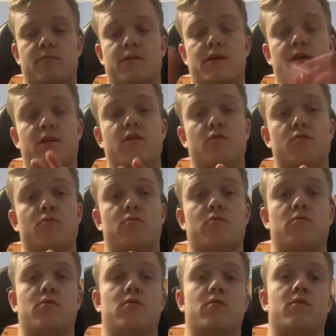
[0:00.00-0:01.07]
Thank you.
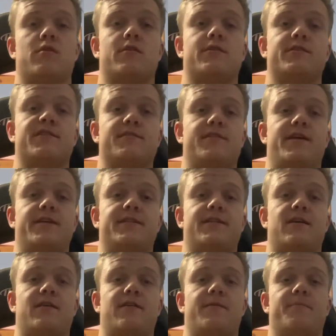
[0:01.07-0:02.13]
Till next
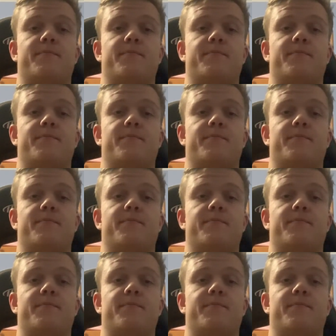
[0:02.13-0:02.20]
time,